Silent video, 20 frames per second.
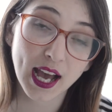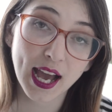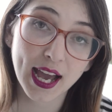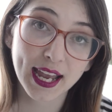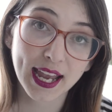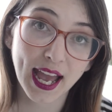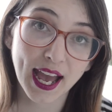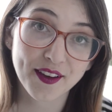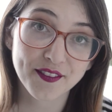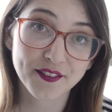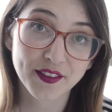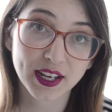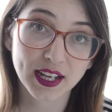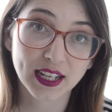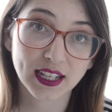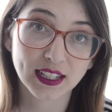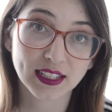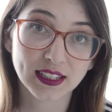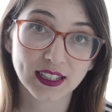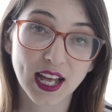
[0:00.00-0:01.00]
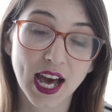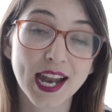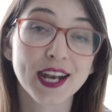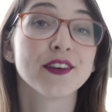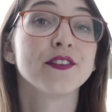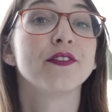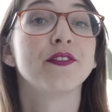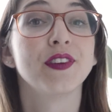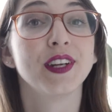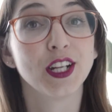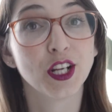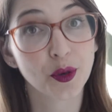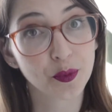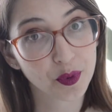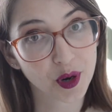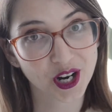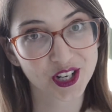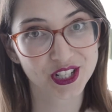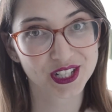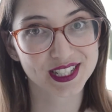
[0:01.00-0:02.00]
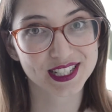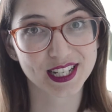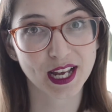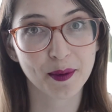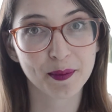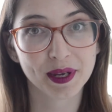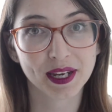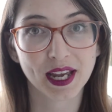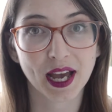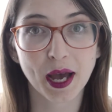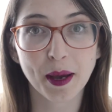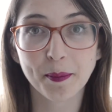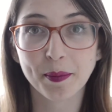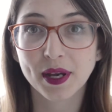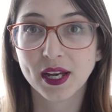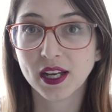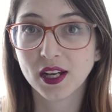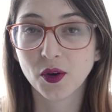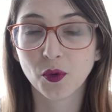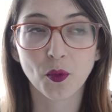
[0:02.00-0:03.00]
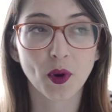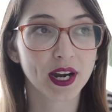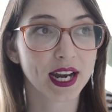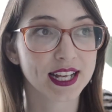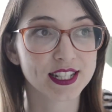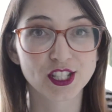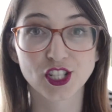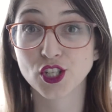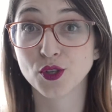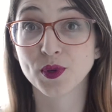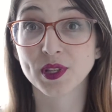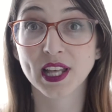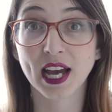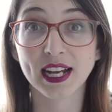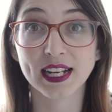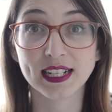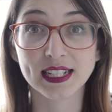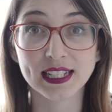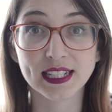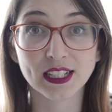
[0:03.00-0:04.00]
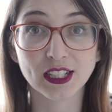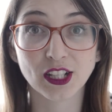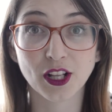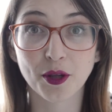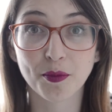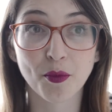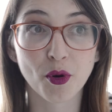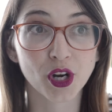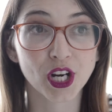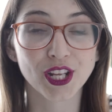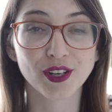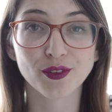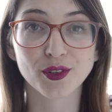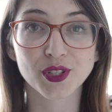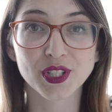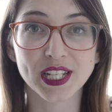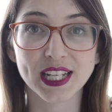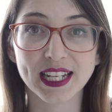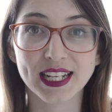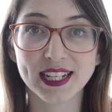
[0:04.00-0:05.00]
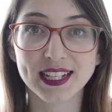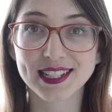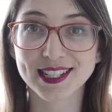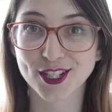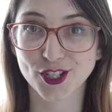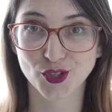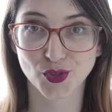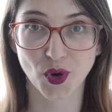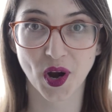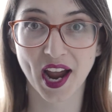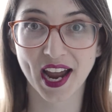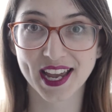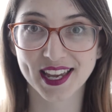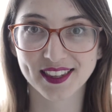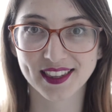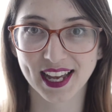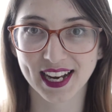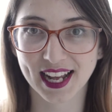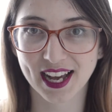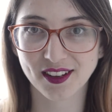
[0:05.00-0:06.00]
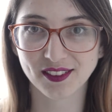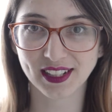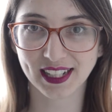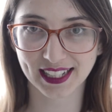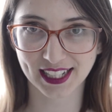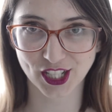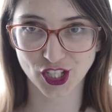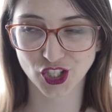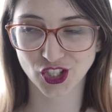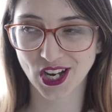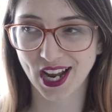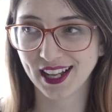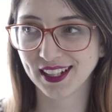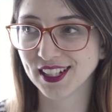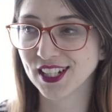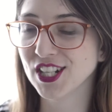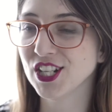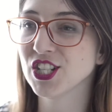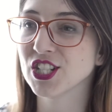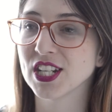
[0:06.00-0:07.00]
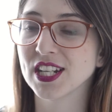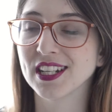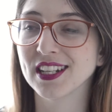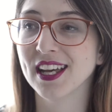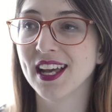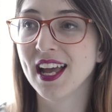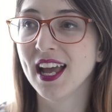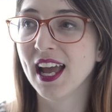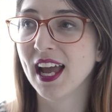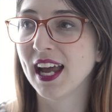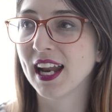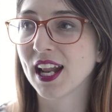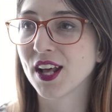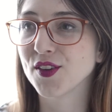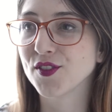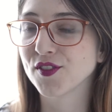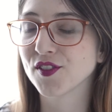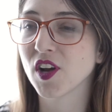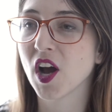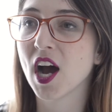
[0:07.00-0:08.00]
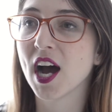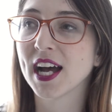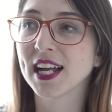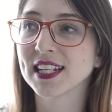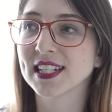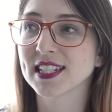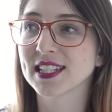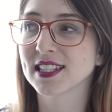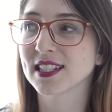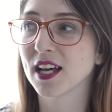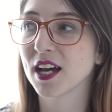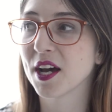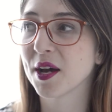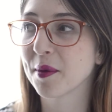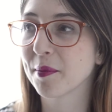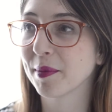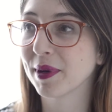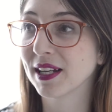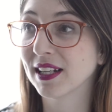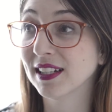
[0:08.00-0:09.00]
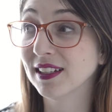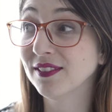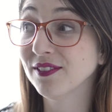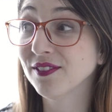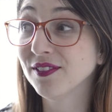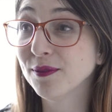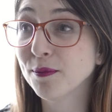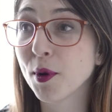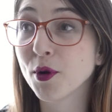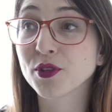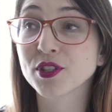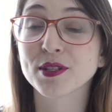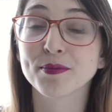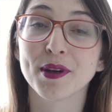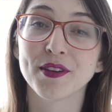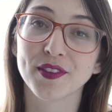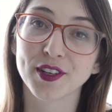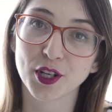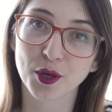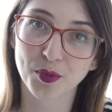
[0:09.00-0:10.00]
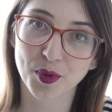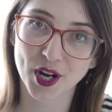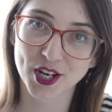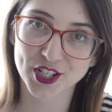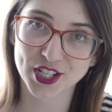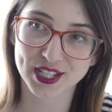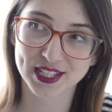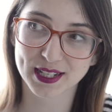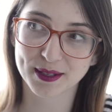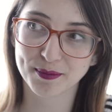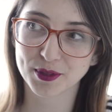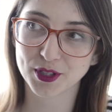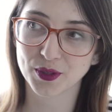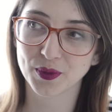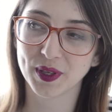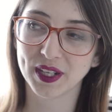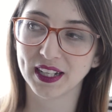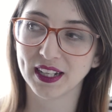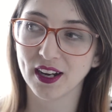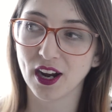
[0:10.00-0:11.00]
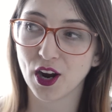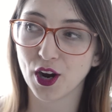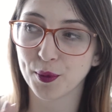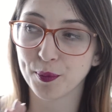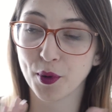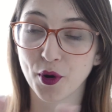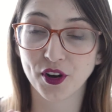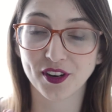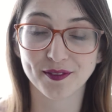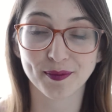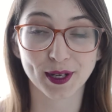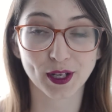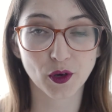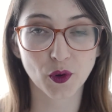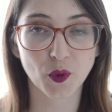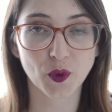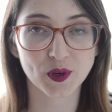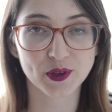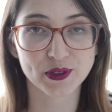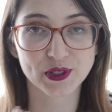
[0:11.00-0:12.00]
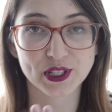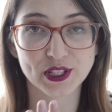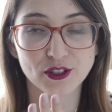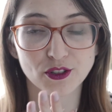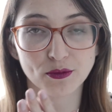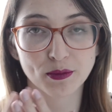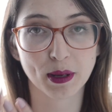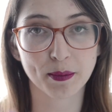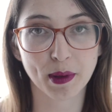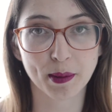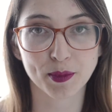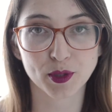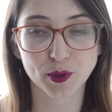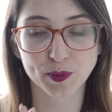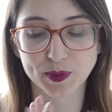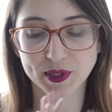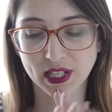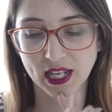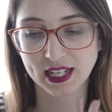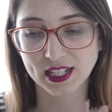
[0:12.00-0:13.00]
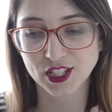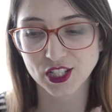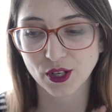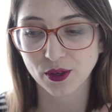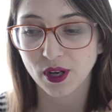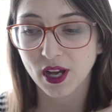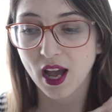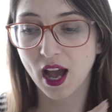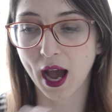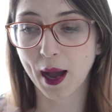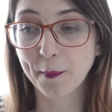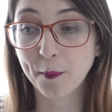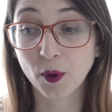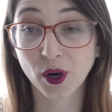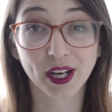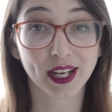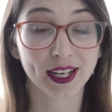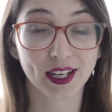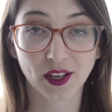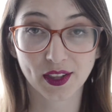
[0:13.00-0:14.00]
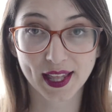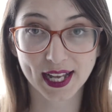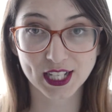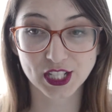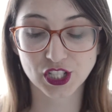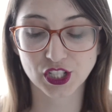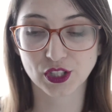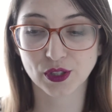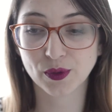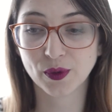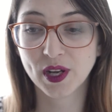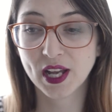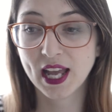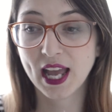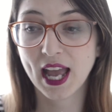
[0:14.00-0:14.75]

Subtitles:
I have a lot of video projects coming up. One has to do with ideal morning routines and trying that out like a challenge. And I've got most of my video projects I'm doing are part of my courses or my membership site, so I'm working on that too.